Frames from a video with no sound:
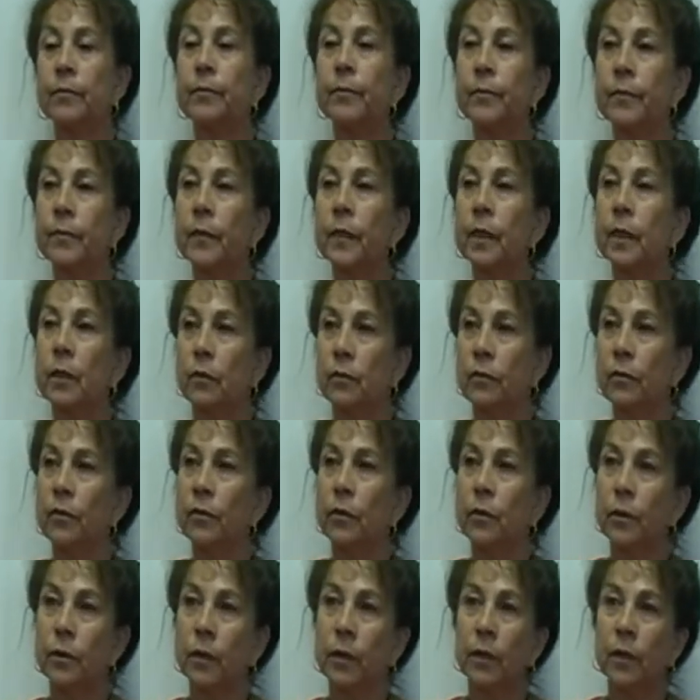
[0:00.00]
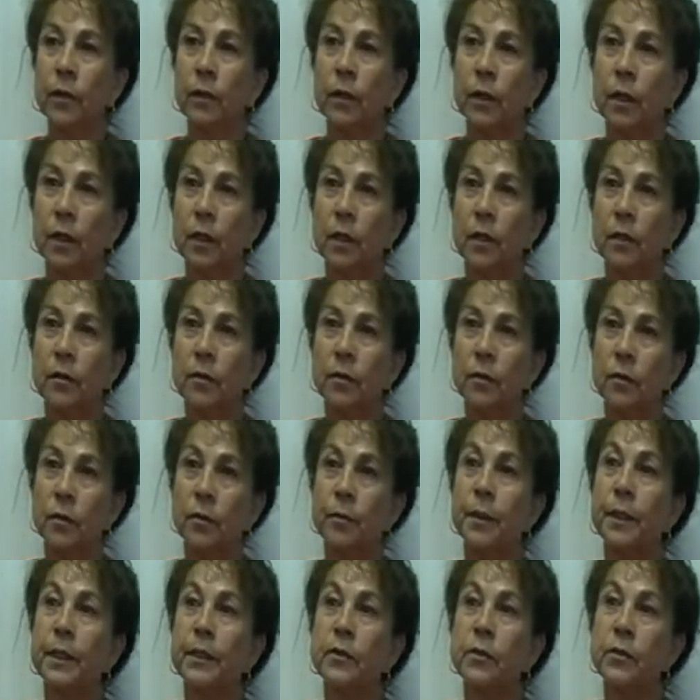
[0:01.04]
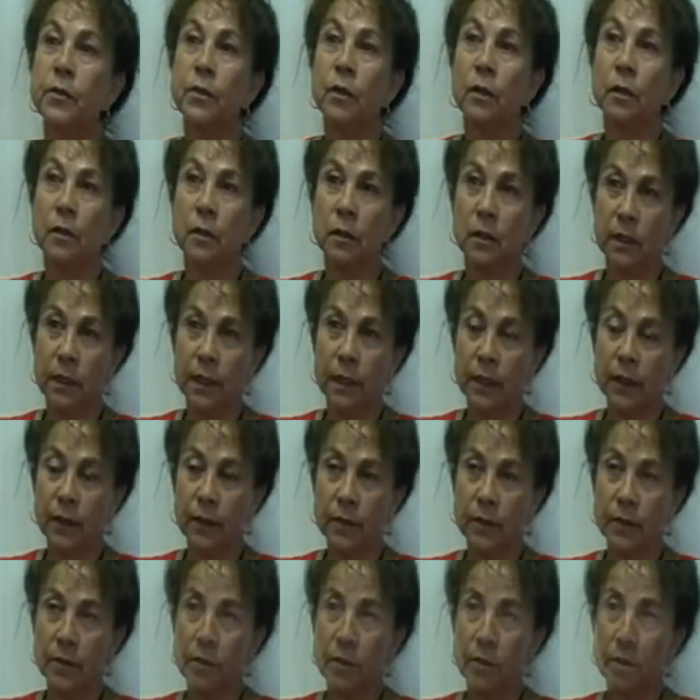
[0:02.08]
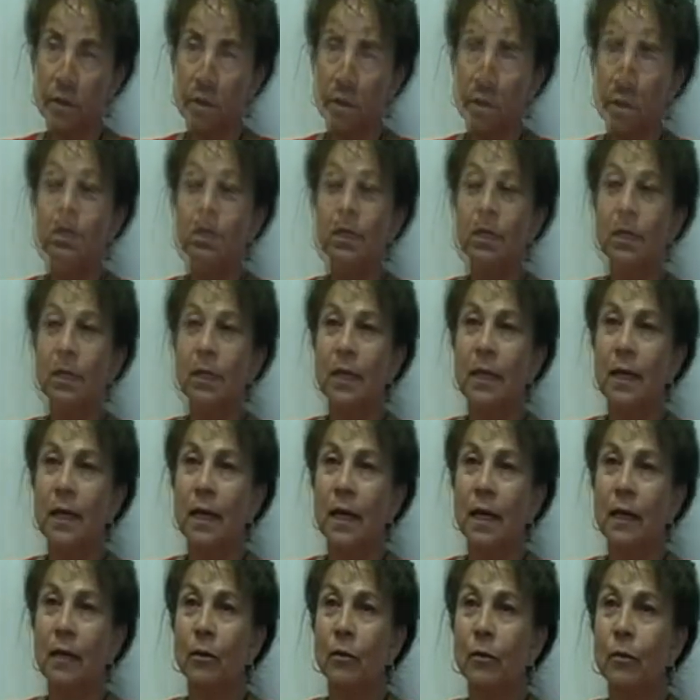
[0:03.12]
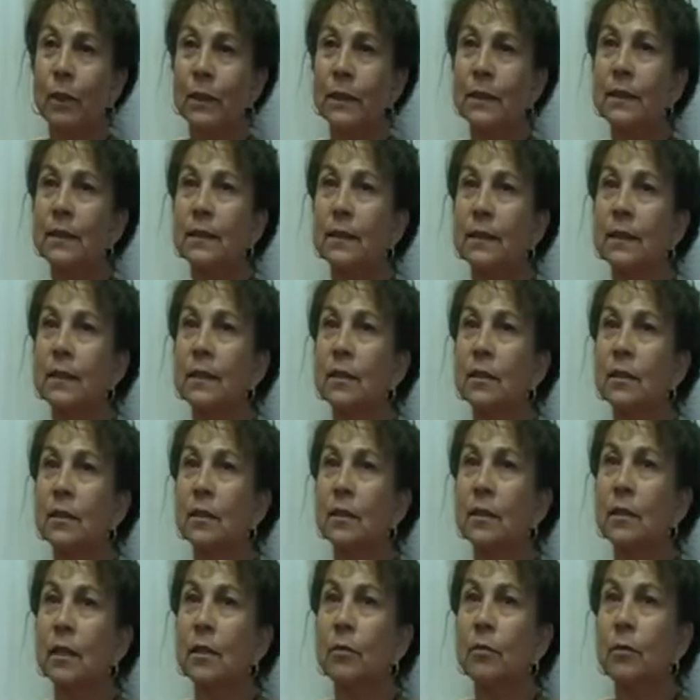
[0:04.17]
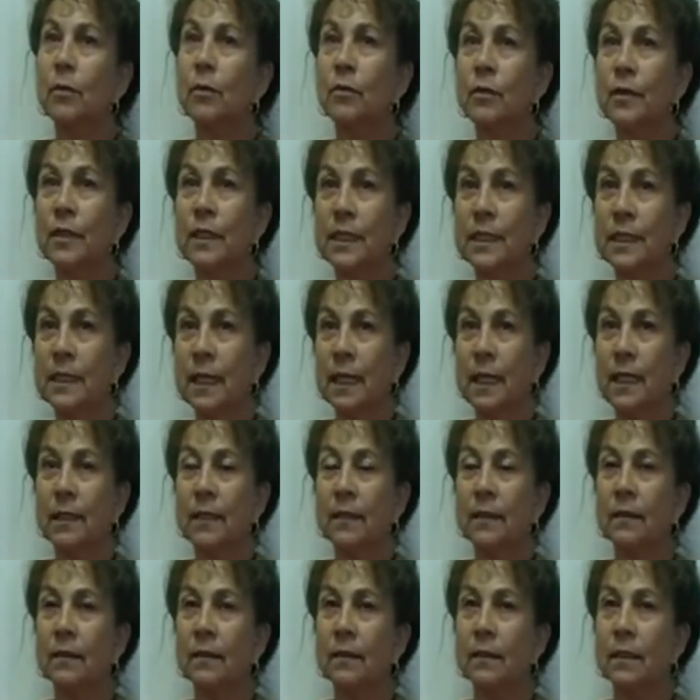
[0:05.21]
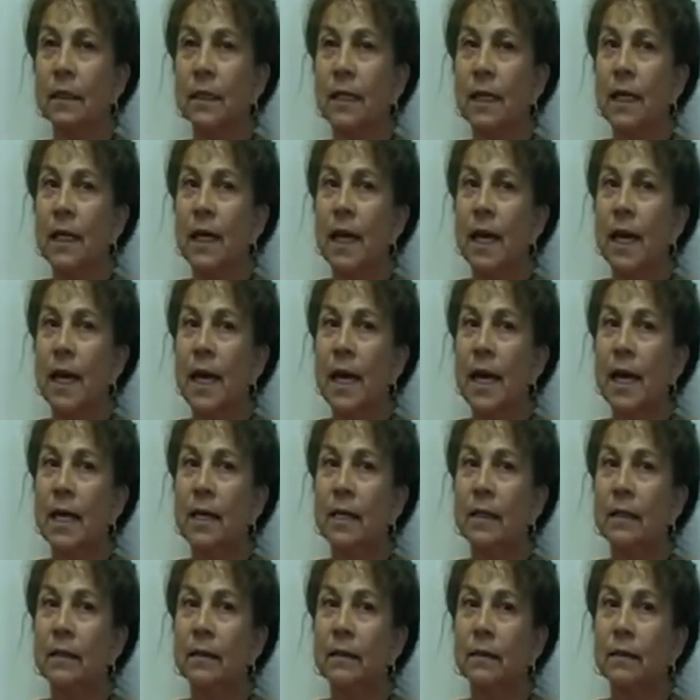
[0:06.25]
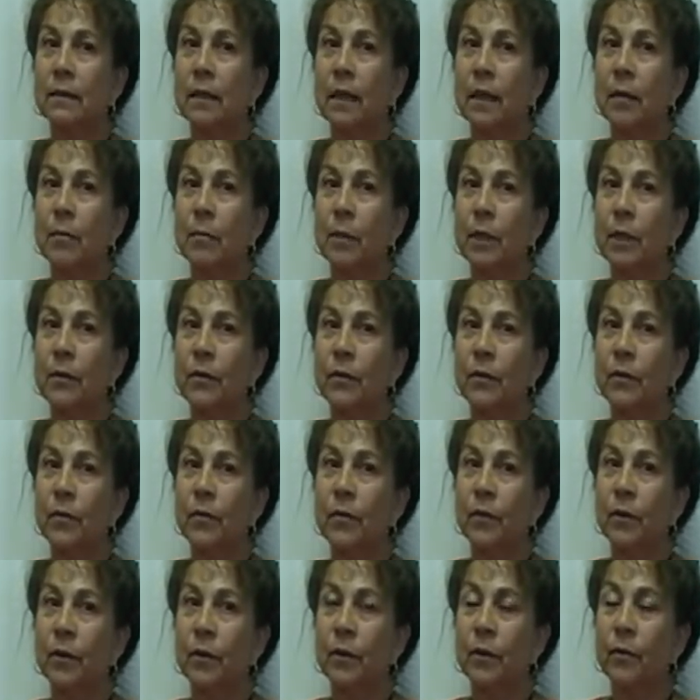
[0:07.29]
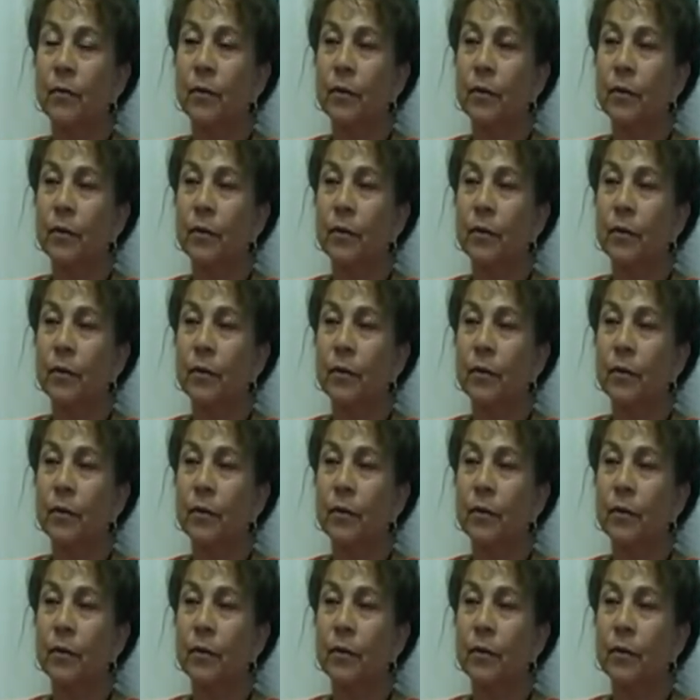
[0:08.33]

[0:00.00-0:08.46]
for to be installed on the carousel. And it wasn't until I moved to this island and I met some very, very